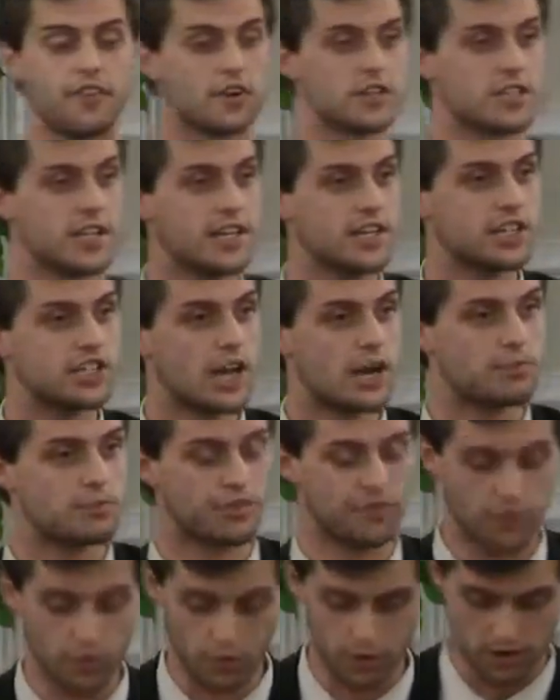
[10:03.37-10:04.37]
Kings chapter
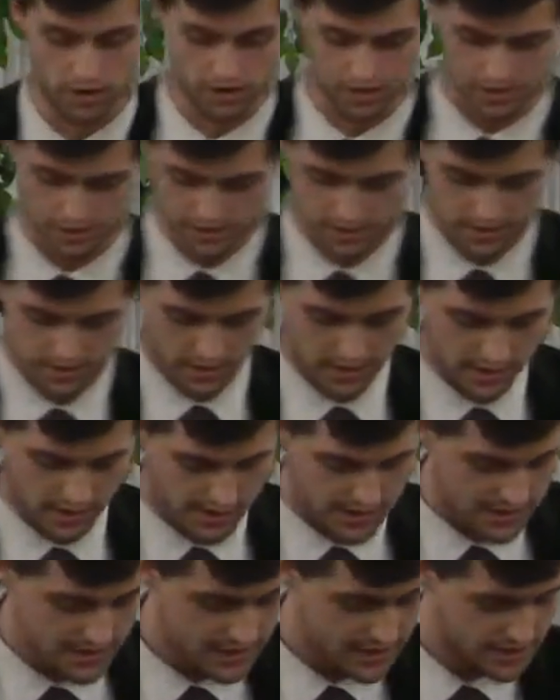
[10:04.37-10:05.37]
4.
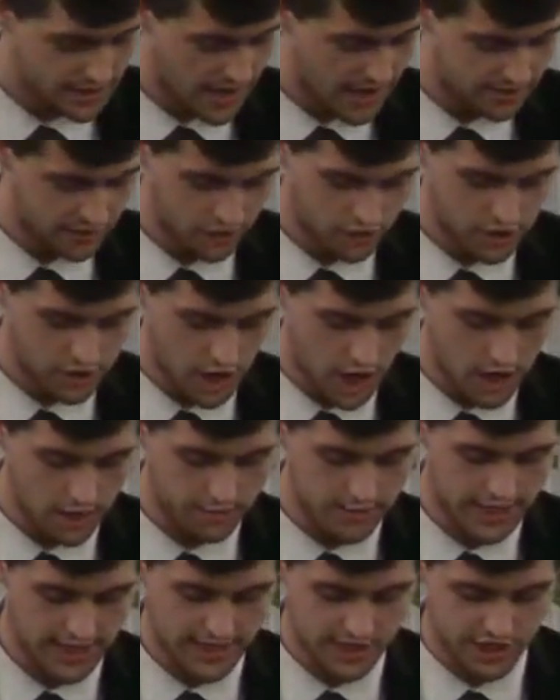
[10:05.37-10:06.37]
This is after
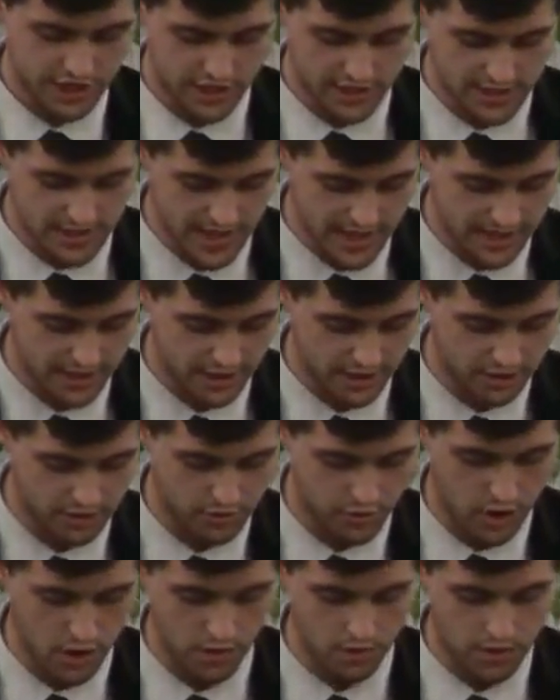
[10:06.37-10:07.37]
Solomon has just taken the
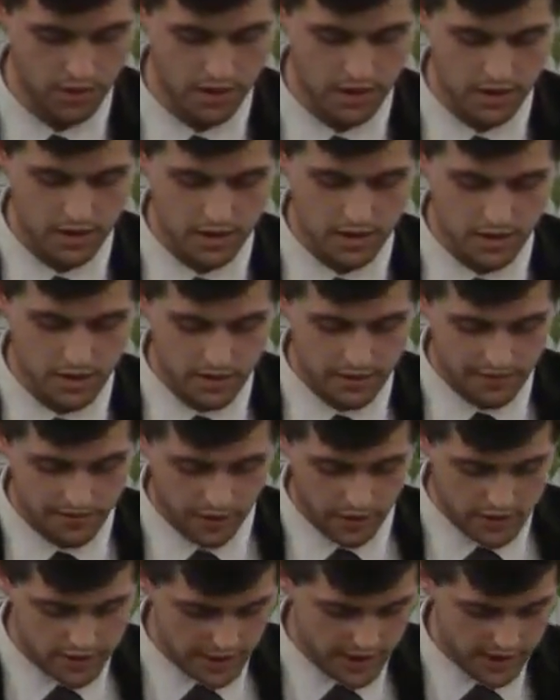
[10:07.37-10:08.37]
throne.
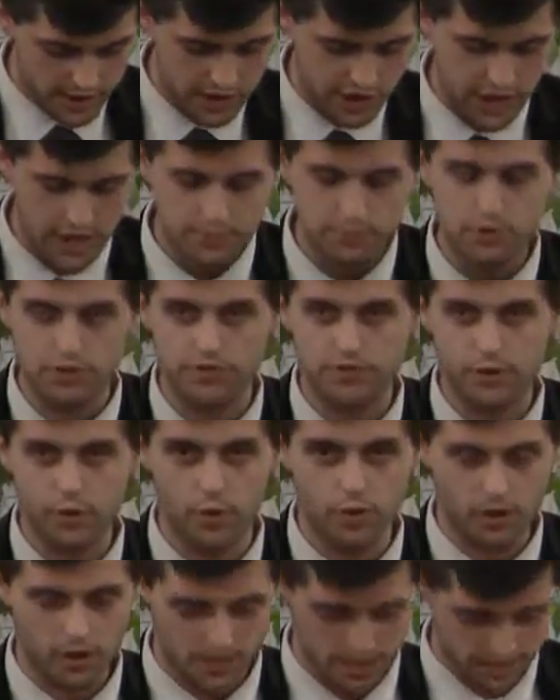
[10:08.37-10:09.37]
1 Kings chapter 4.